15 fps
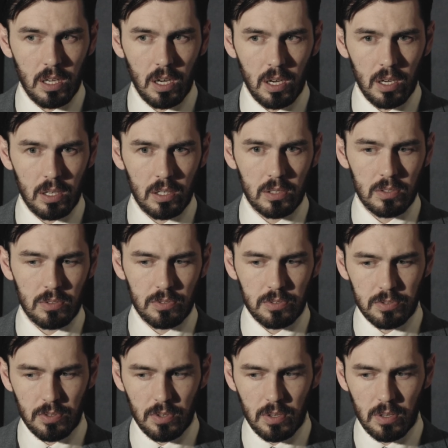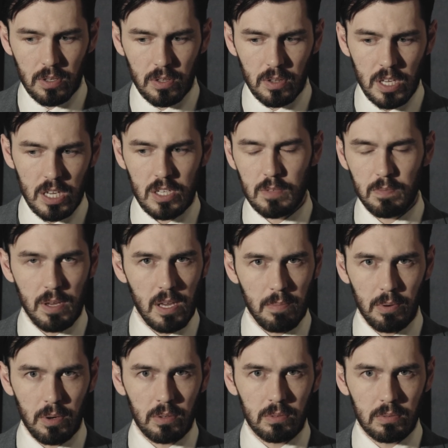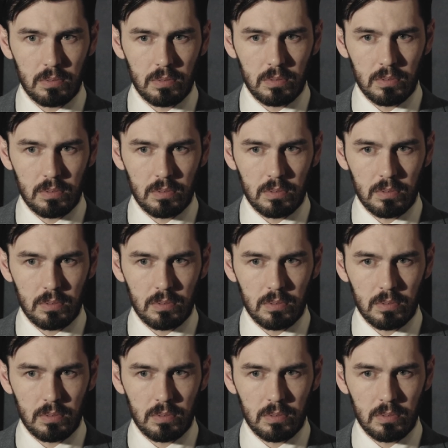of these people